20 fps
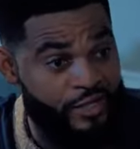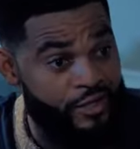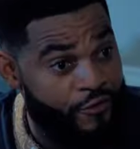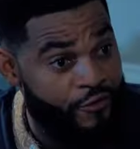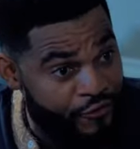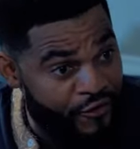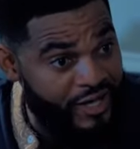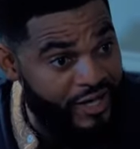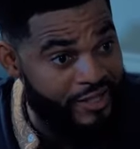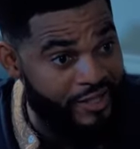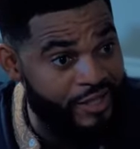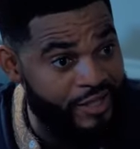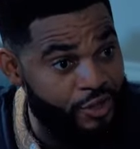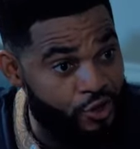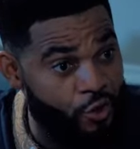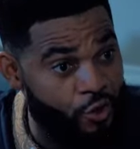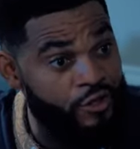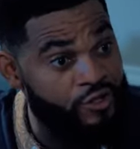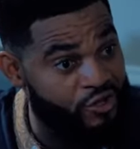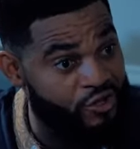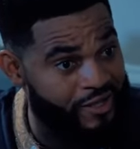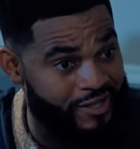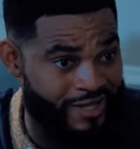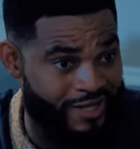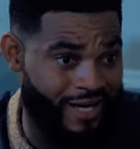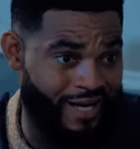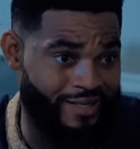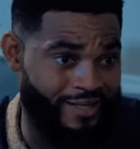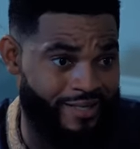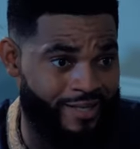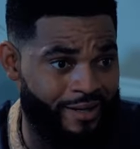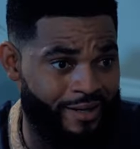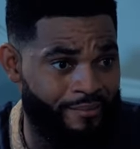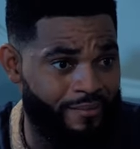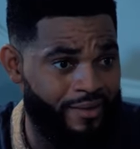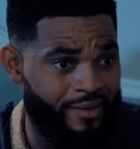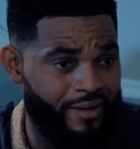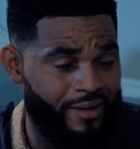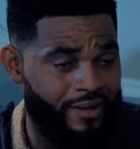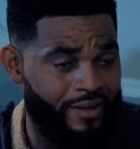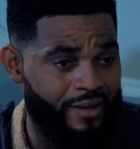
he's threatening to ostracize them.